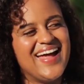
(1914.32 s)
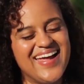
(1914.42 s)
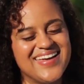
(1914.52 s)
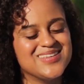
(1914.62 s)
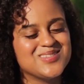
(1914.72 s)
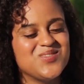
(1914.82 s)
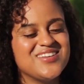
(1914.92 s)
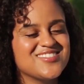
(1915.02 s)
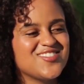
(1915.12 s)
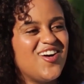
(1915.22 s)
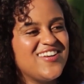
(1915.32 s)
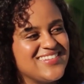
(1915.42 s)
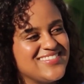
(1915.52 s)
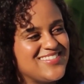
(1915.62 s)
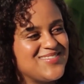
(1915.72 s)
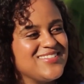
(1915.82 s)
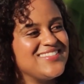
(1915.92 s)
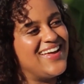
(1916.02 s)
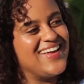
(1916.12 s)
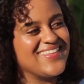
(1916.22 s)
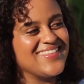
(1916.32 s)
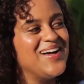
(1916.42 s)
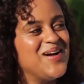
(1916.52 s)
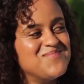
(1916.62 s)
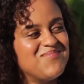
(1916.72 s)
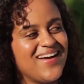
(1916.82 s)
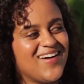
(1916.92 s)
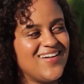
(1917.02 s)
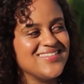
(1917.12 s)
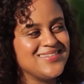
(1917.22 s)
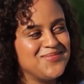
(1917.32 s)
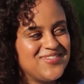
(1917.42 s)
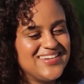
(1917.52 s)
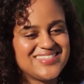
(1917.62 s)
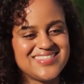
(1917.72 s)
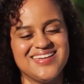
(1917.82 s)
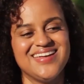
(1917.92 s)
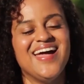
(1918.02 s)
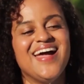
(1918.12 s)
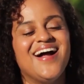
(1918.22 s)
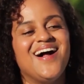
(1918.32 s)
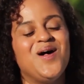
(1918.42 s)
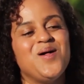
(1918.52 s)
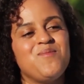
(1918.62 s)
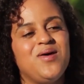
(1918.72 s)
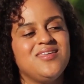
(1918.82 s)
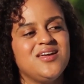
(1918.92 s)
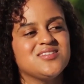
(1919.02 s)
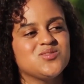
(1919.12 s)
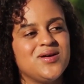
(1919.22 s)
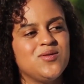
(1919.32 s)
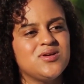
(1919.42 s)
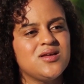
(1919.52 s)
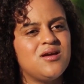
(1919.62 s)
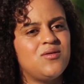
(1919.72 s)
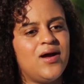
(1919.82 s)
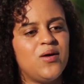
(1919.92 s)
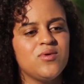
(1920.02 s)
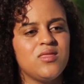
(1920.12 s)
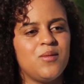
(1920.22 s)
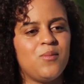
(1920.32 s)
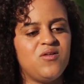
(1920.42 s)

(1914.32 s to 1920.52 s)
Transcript: Yeah, in a Swedish cottage was like my concept for this thing. And they just went with it and ran with it.